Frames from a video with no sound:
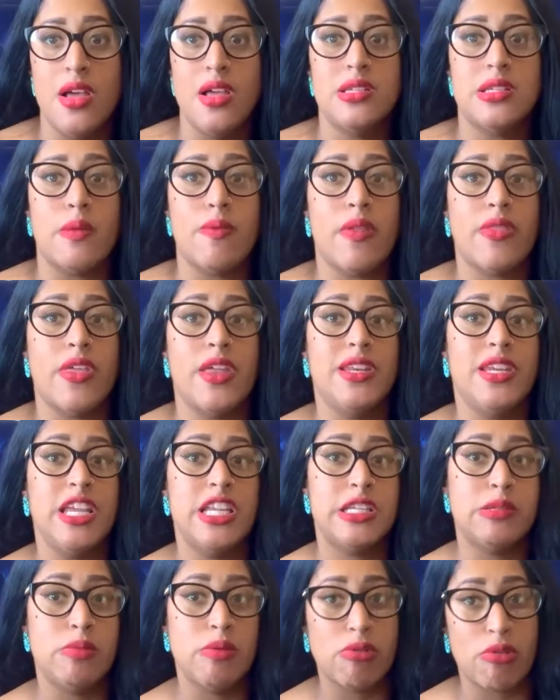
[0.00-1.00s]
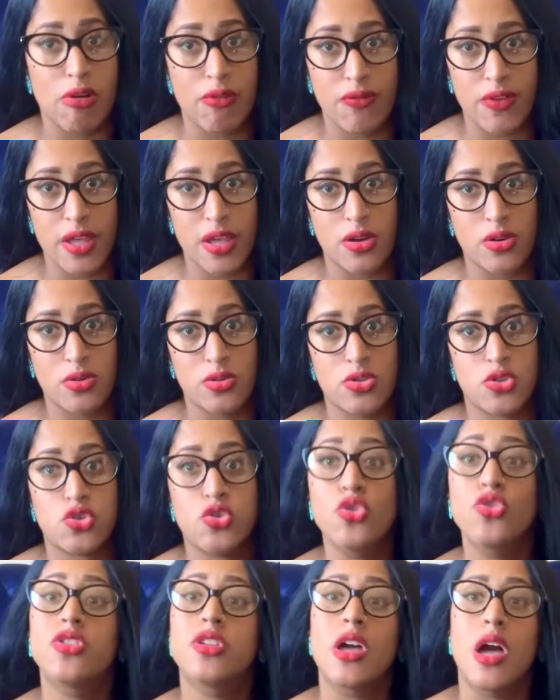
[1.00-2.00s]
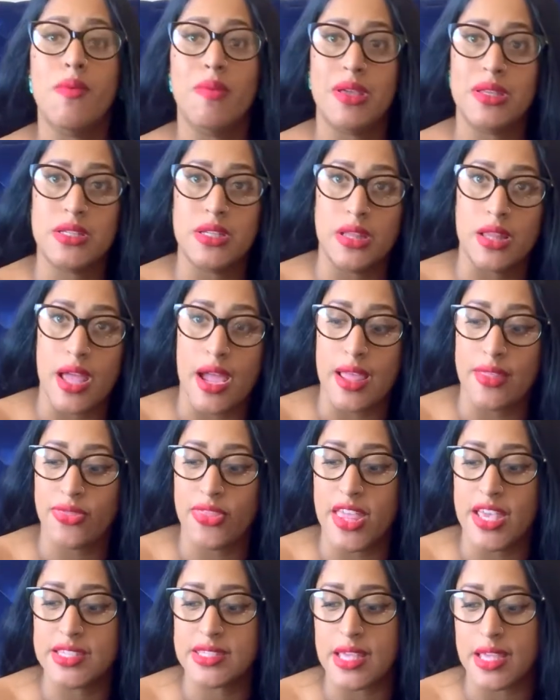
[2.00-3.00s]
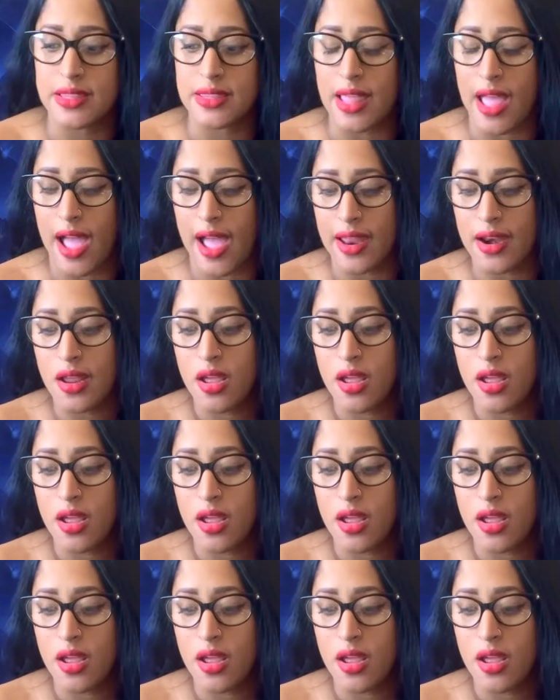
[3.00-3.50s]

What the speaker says: something that needs to be revealed, truth coming to light, things like that.